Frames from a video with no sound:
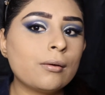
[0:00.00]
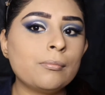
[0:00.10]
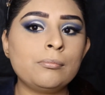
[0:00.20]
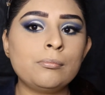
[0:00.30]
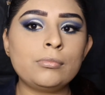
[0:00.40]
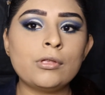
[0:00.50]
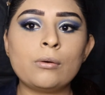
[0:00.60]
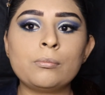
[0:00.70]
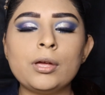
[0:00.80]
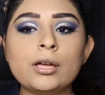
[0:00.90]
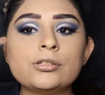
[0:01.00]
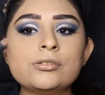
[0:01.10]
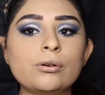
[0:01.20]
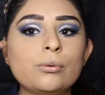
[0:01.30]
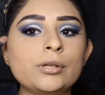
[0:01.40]
Now make
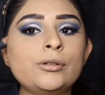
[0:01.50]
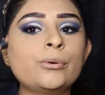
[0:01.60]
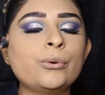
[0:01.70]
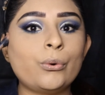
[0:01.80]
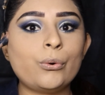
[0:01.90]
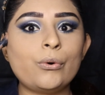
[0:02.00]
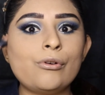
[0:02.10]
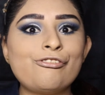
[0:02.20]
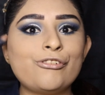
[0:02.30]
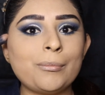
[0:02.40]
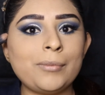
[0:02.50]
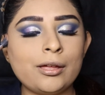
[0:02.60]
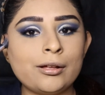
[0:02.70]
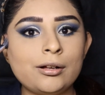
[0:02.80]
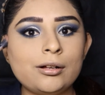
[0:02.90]
sure when you go from
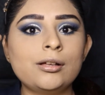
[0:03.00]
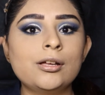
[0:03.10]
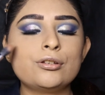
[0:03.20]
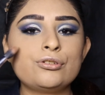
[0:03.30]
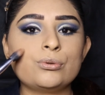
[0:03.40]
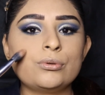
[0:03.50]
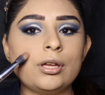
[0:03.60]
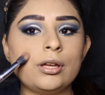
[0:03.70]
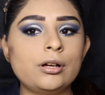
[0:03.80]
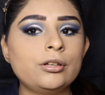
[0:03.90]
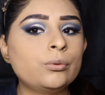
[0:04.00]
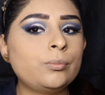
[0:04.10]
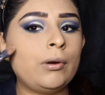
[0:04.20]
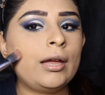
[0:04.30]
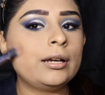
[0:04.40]
here to here you
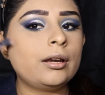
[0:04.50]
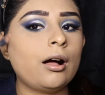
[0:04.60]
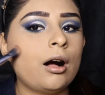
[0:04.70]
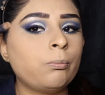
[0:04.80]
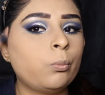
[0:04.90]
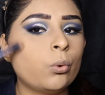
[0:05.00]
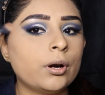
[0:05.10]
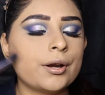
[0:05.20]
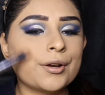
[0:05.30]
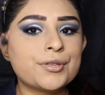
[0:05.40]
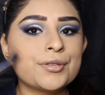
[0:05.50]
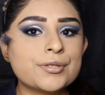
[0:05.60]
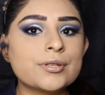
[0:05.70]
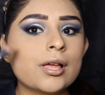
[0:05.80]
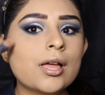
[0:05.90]
blend upwards,
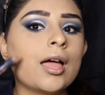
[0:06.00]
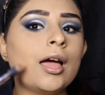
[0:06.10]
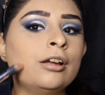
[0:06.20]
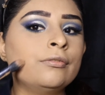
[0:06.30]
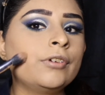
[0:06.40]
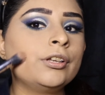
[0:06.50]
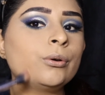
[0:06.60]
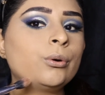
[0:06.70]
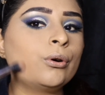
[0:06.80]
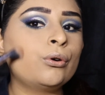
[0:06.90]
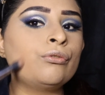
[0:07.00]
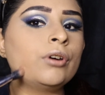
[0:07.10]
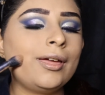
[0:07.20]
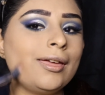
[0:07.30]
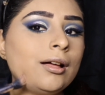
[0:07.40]
and when you go over
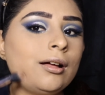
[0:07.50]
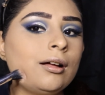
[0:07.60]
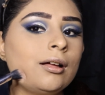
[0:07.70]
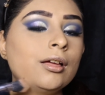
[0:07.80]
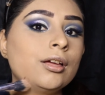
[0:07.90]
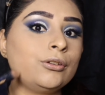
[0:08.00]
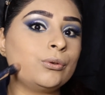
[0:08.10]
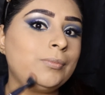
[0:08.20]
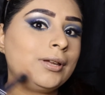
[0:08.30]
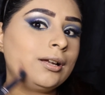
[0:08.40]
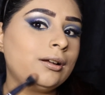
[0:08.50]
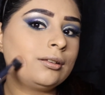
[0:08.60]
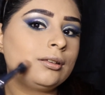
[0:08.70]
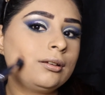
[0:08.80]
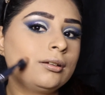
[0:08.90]
here you
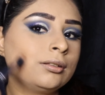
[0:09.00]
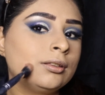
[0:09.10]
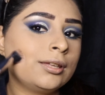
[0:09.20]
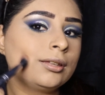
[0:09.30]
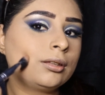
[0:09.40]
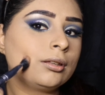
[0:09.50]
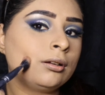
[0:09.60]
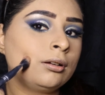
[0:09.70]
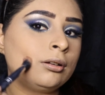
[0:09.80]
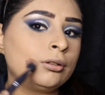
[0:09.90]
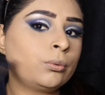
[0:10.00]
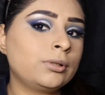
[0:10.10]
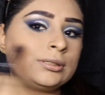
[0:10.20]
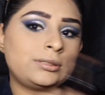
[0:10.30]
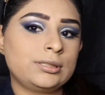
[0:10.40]
blend this
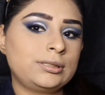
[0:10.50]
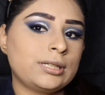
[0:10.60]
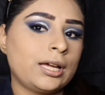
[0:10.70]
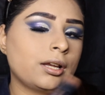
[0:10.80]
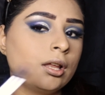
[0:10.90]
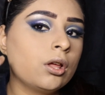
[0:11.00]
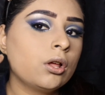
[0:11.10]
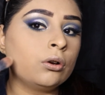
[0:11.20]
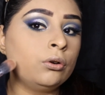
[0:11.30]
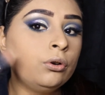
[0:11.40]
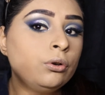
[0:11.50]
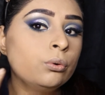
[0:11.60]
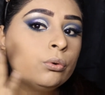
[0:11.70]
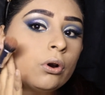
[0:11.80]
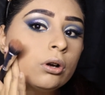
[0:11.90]
towards this side. Do
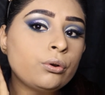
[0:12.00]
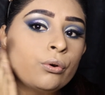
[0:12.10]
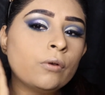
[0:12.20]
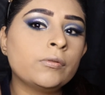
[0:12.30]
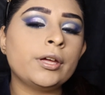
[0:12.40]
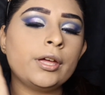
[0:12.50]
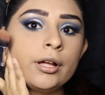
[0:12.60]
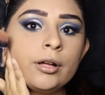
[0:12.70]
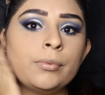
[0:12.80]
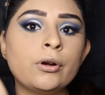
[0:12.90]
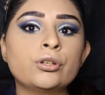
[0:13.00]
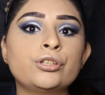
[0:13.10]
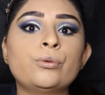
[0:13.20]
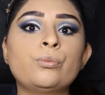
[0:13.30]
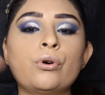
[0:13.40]
not go over here because
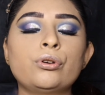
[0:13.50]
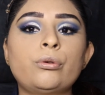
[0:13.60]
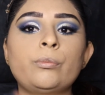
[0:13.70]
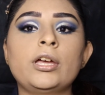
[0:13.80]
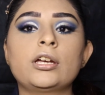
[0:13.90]
you want to make